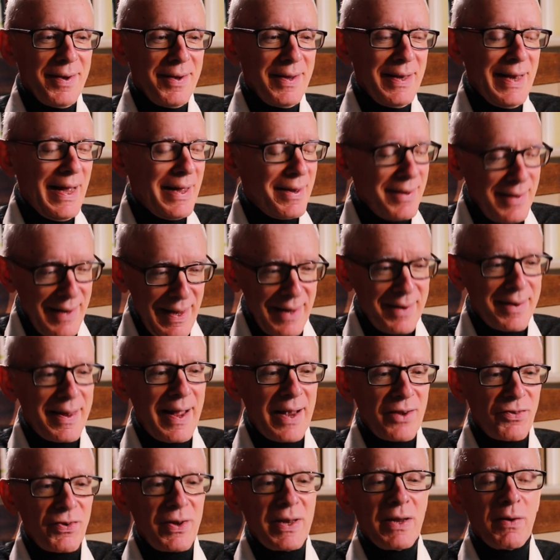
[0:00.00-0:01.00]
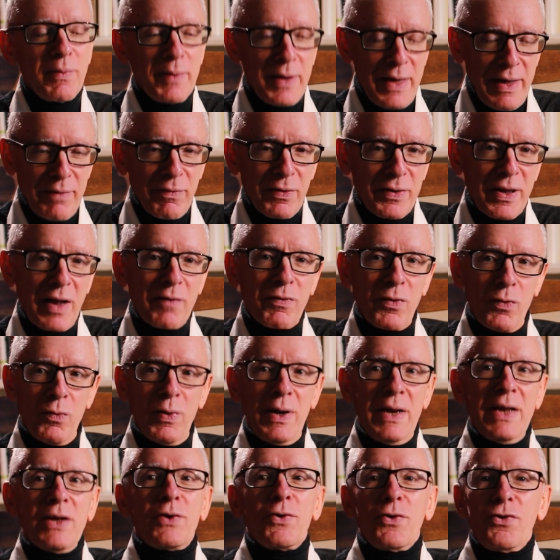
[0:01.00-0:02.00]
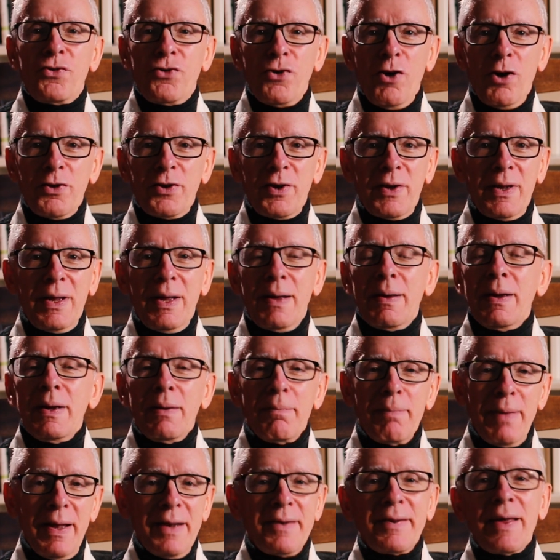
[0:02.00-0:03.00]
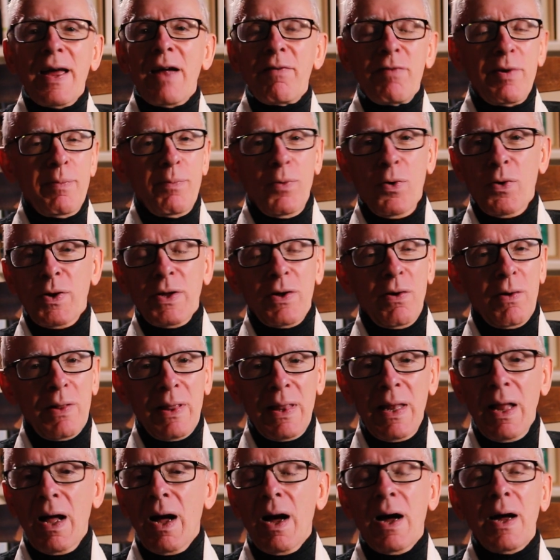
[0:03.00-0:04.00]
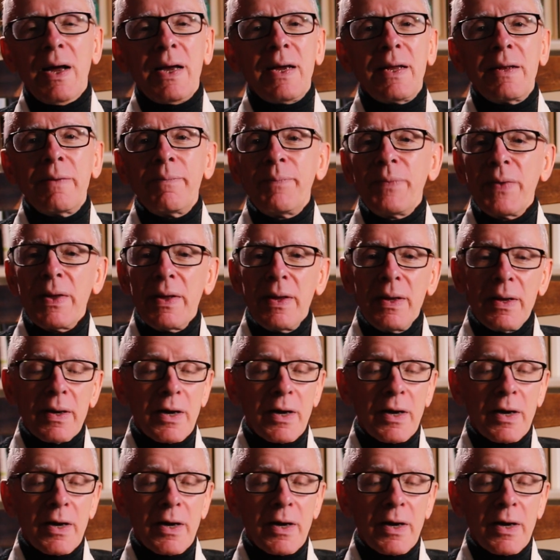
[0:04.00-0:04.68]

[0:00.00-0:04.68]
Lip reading: let's actually give ourselves a really good shot at it. Meditate every morning online.